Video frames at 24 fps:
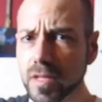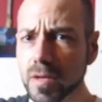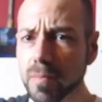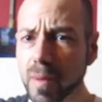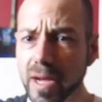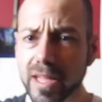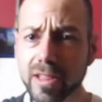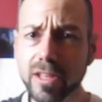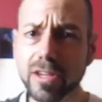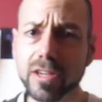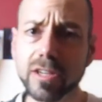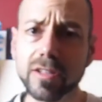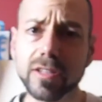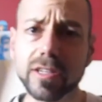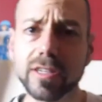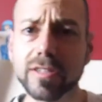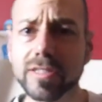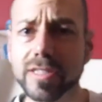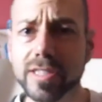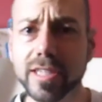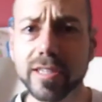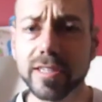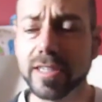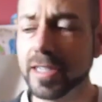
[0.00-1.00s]
might look a
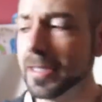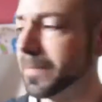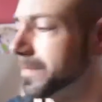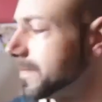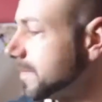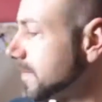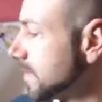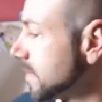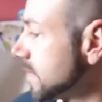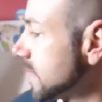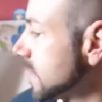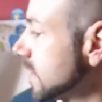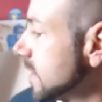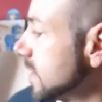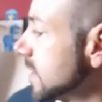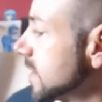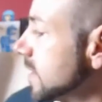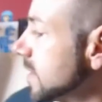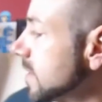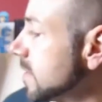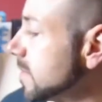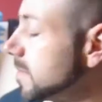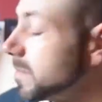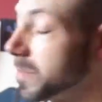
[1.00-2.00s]
little silly,
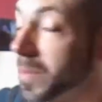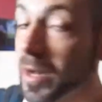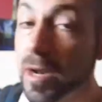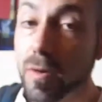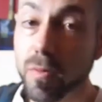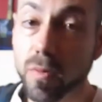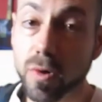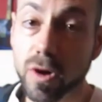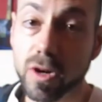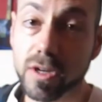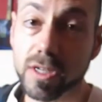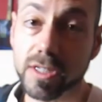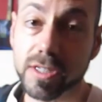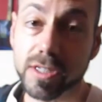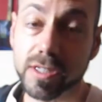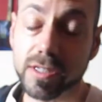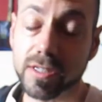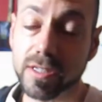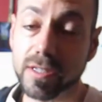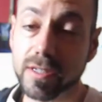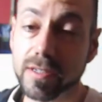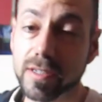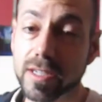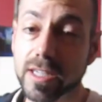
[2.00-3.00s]
but it
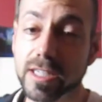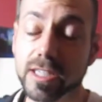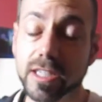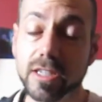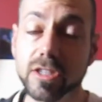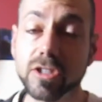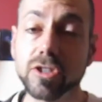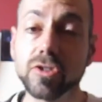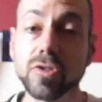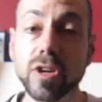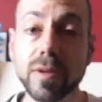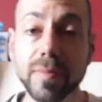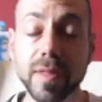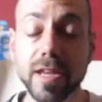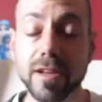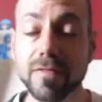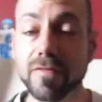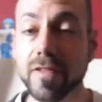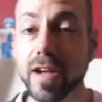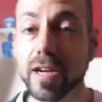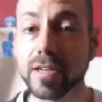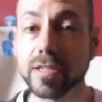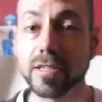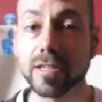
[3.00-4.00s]
works. It's extremely
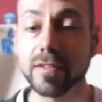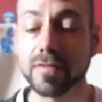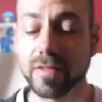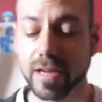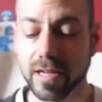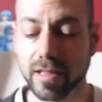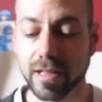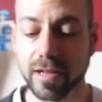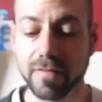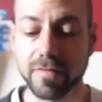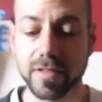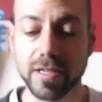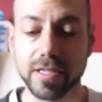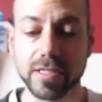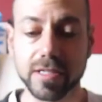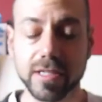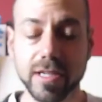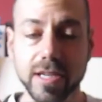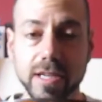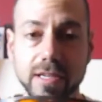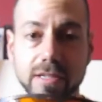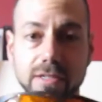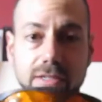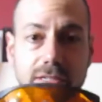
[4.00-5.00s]
effective. I love these
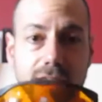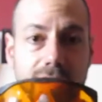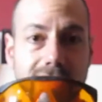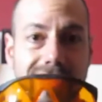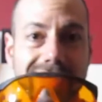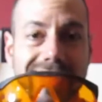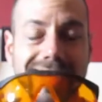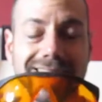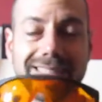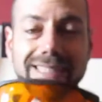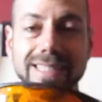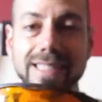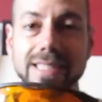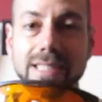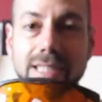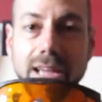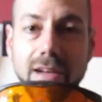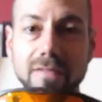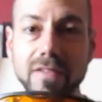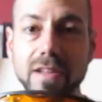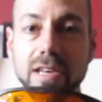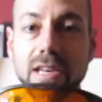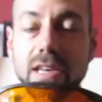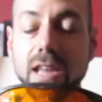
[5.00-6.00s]
things.
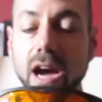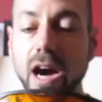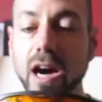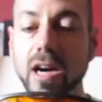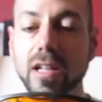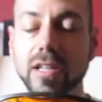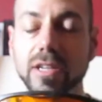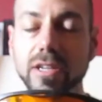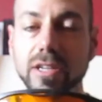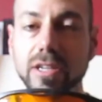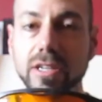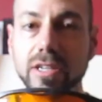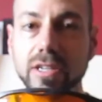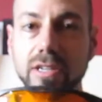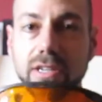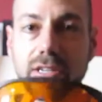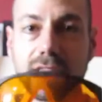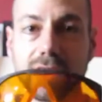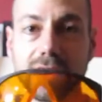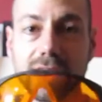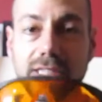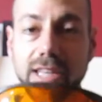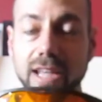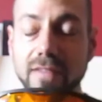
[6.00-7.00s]
$7
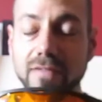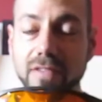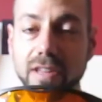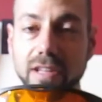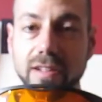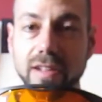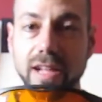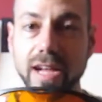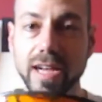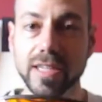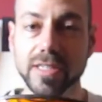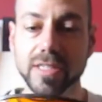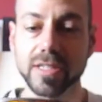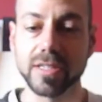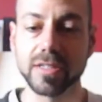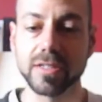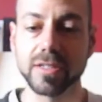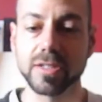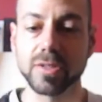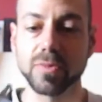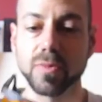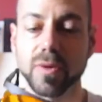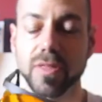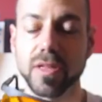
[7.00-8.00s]
safety
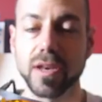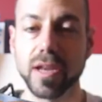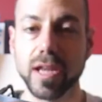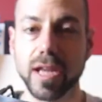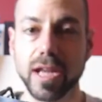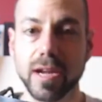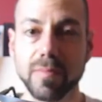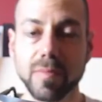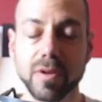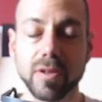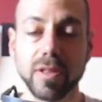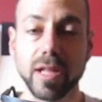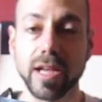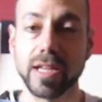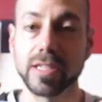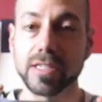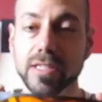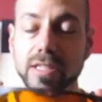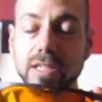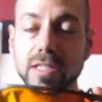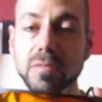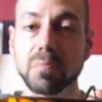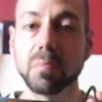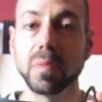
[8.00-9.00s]
glasses with an amber
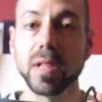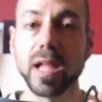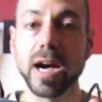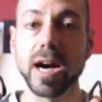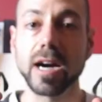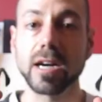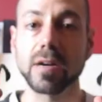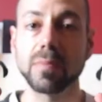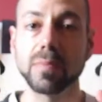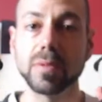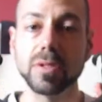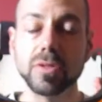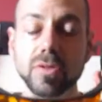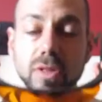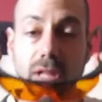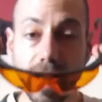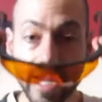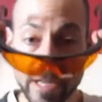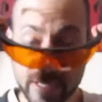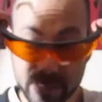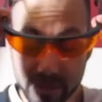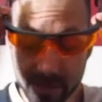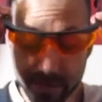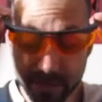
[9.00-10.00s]
lens. These block blue
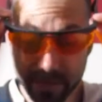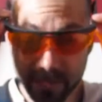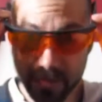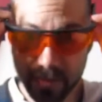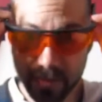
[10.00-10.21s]
light.